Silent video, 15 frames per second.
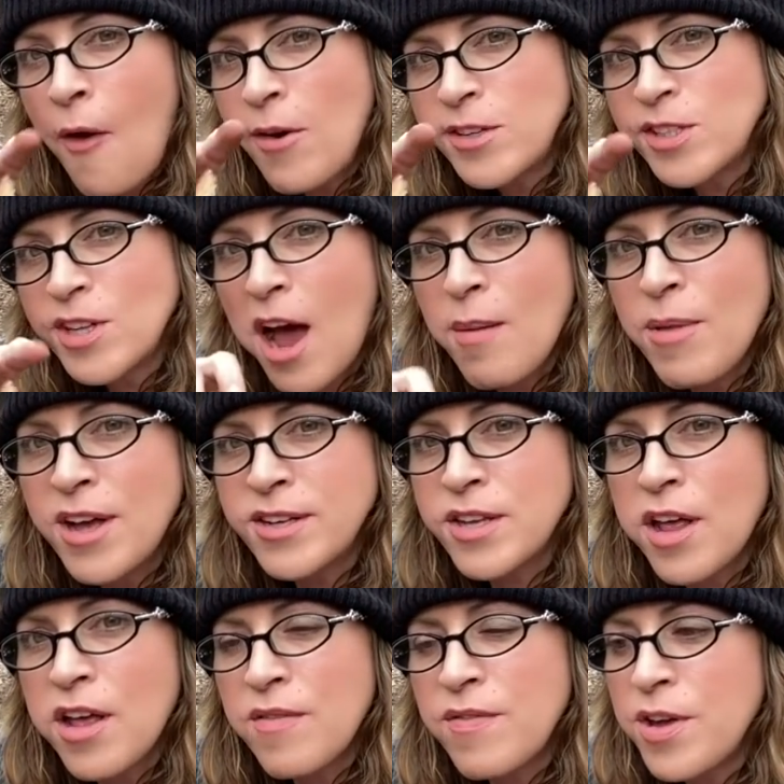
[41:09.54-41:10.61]
God bless
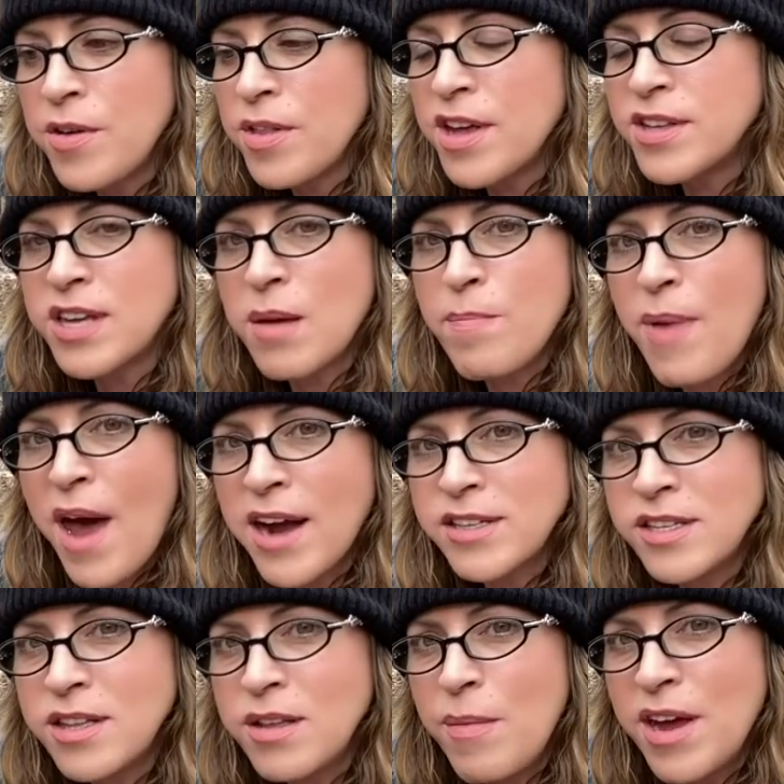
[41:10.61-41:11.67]
all of you. Let's get back
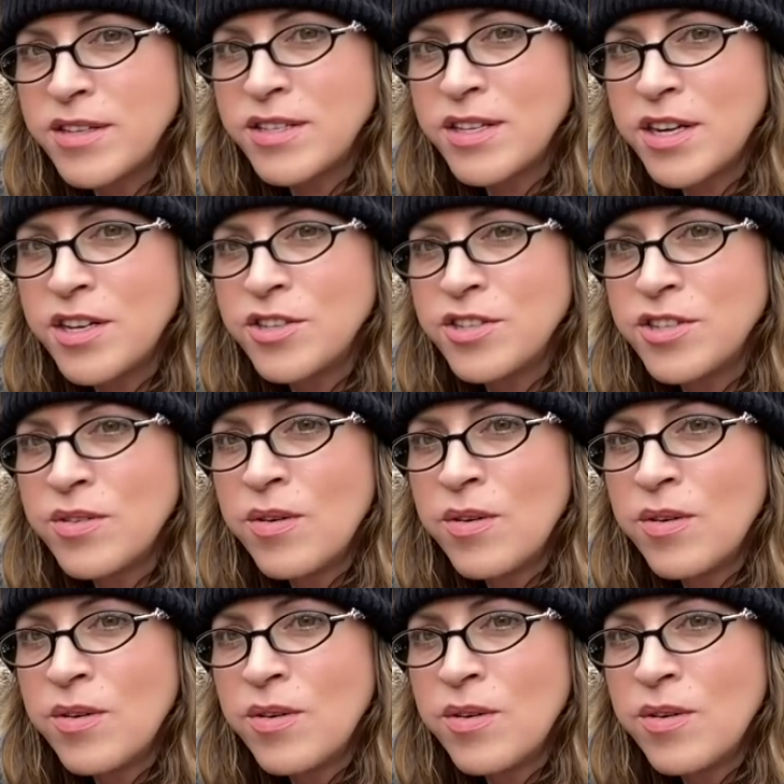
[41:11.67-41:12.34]
to the message.